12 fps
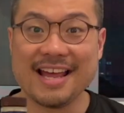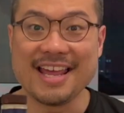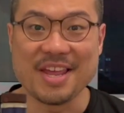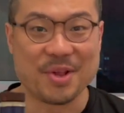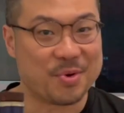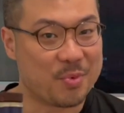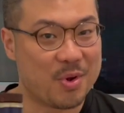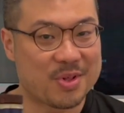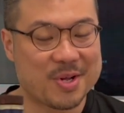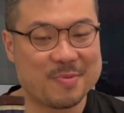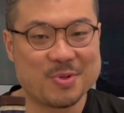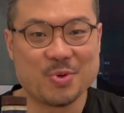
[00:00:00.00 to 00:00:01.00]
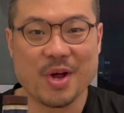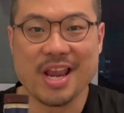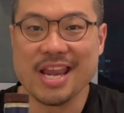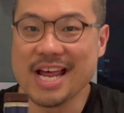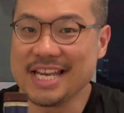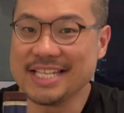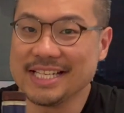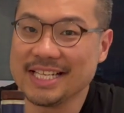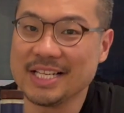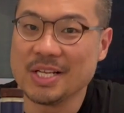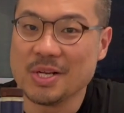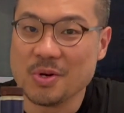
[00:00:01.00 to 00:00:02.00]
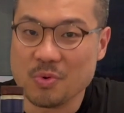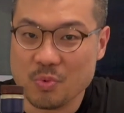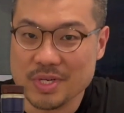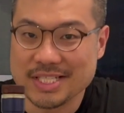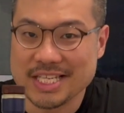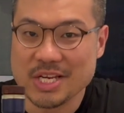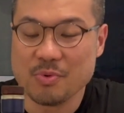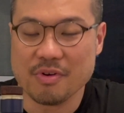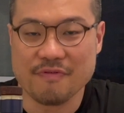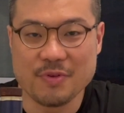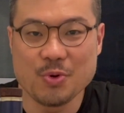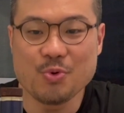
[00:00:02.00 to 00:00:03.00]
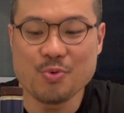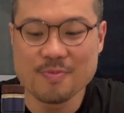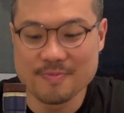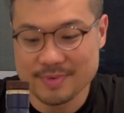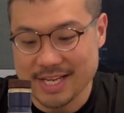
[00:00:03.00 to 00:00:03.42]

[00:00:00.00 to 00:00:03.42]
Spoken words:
Hey, welcome to another whiskey review,